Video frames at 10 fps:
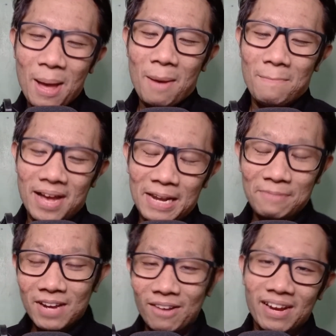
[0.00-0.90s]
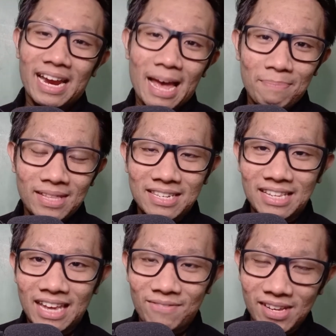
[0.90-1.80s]
But I'm very, very happy to
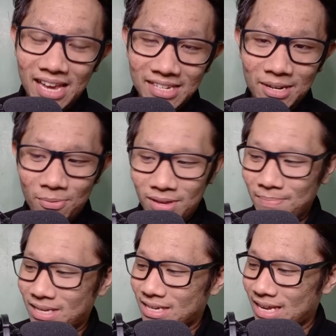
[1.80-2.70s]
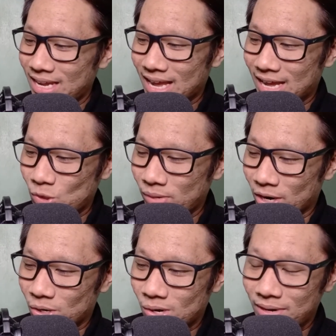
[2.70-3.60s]
still have you guys here with me today as we
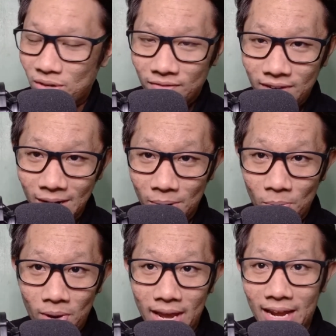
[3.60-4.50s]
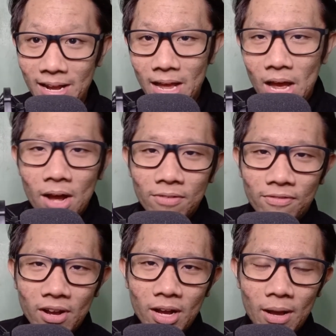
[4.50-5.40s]
are going to veer away
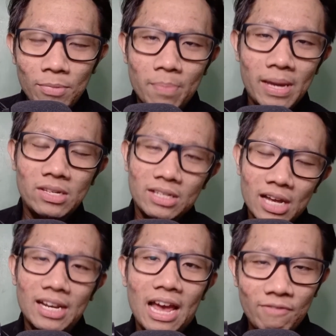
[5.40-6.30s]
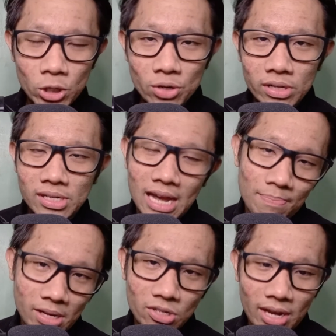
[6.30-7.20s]
from your basic non-life insurance
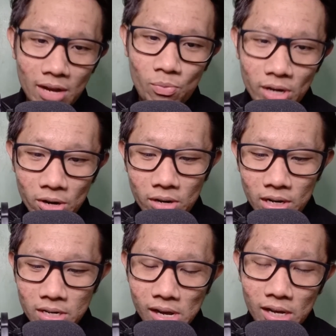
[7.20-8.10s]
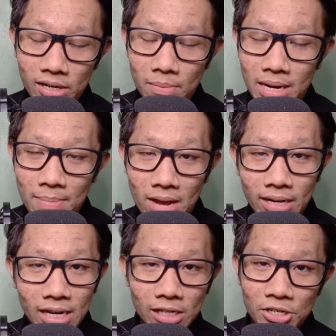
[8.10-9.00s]
topics and we are going to talk a little bit about
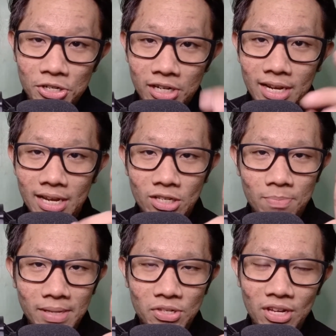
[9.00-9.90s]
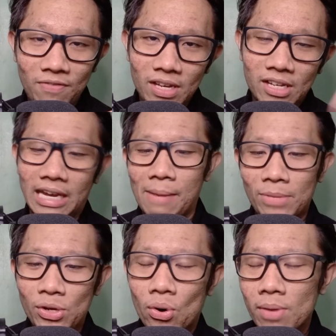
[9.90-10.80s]
English today, specifically
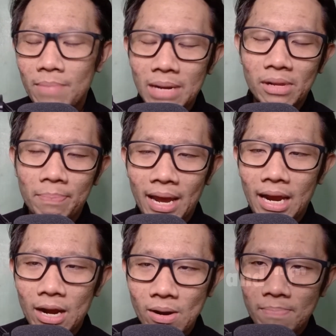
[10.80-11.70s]
your minimal pair